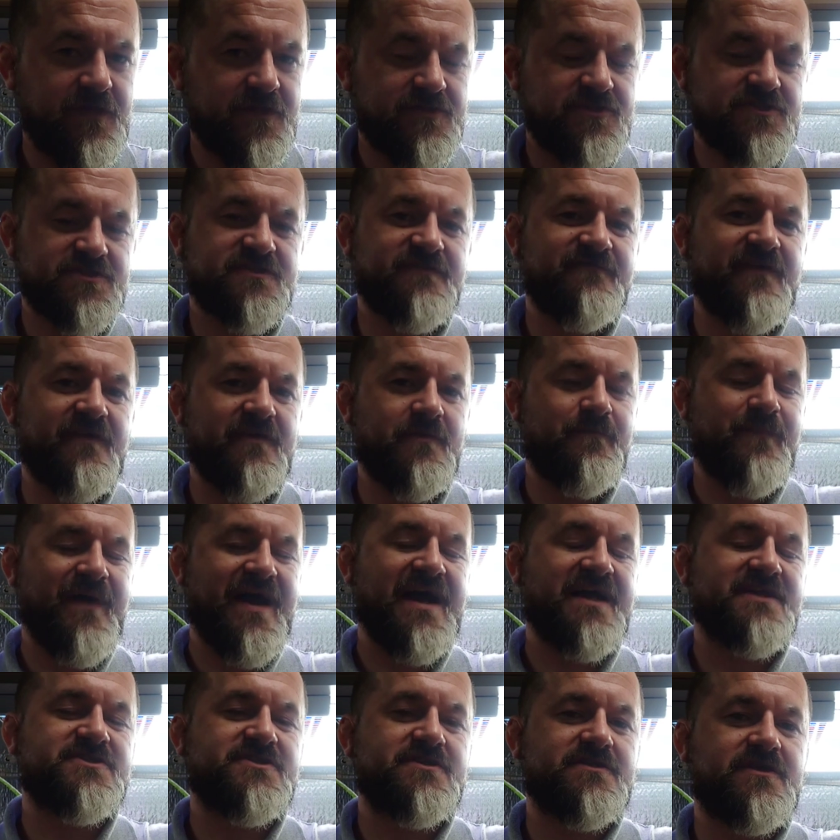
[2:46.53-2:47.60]
Just a very
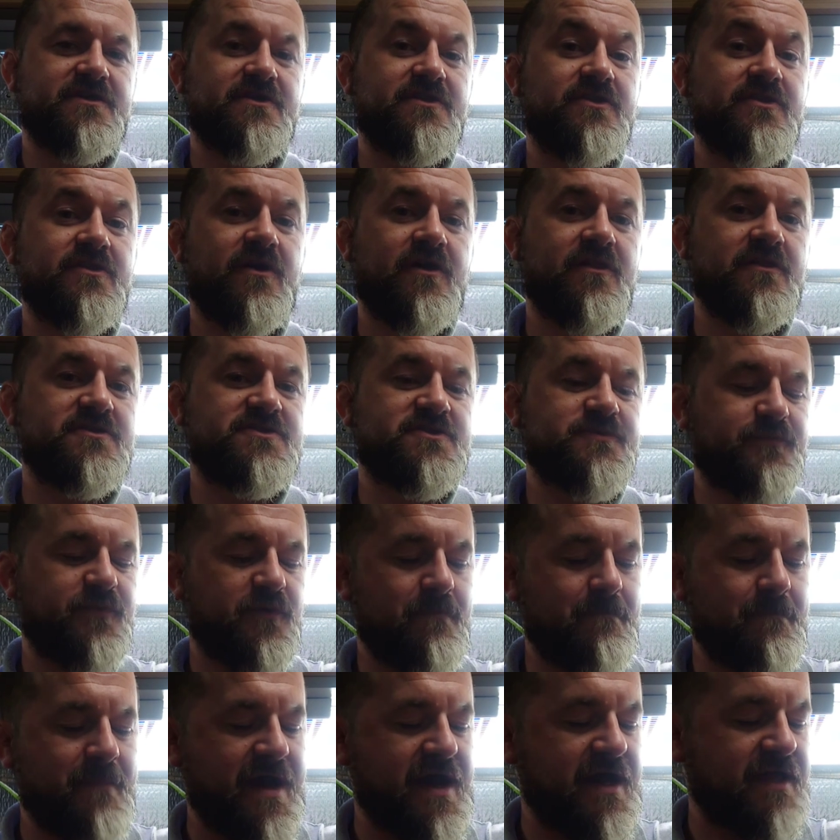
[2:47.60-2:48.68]
passionate and
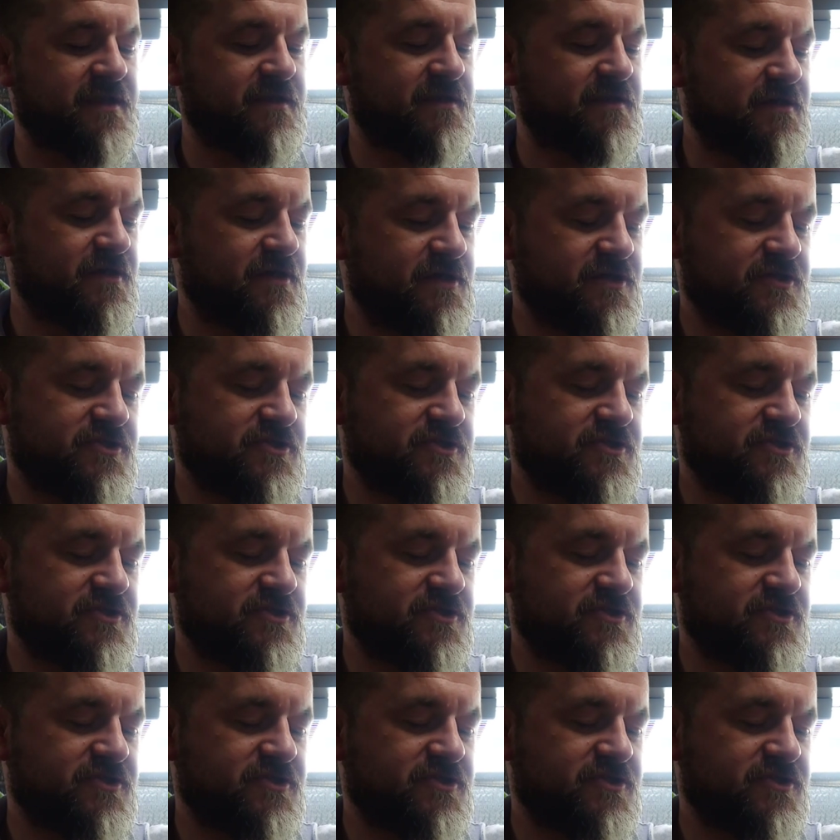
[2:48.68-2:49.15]
knowledgeable man